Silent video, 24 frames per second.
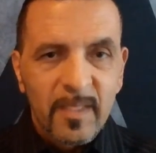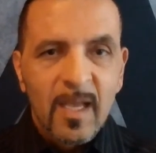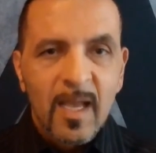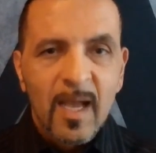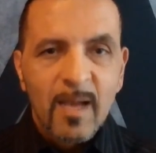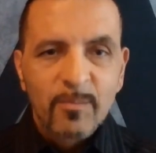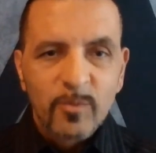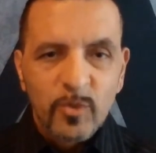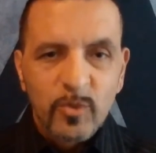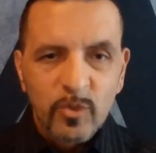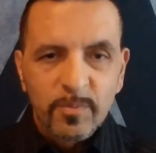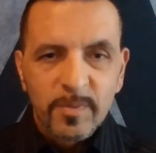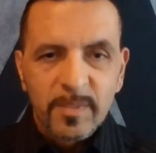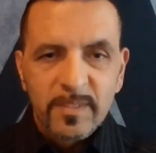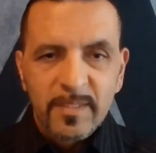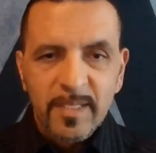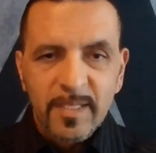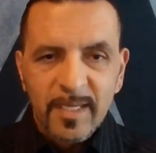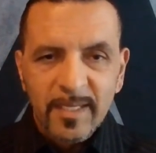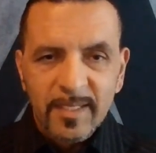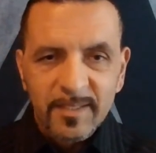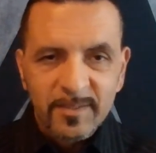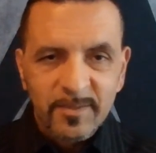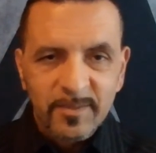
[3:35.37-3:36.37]
I'm Jubin
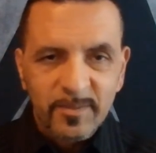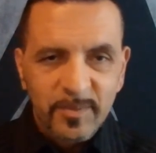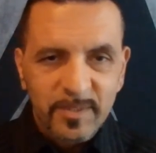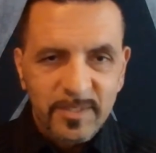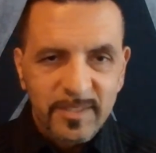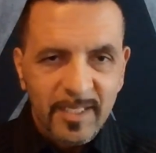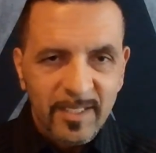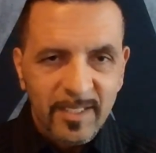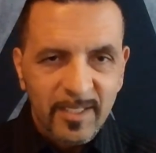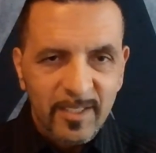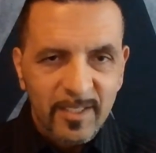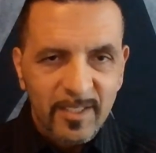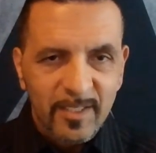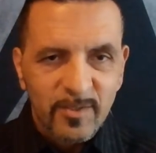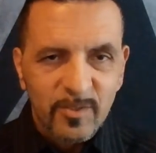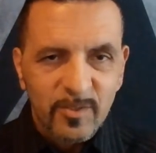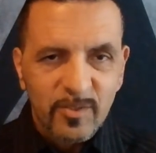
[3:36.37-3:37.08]
Dana with Dana Legal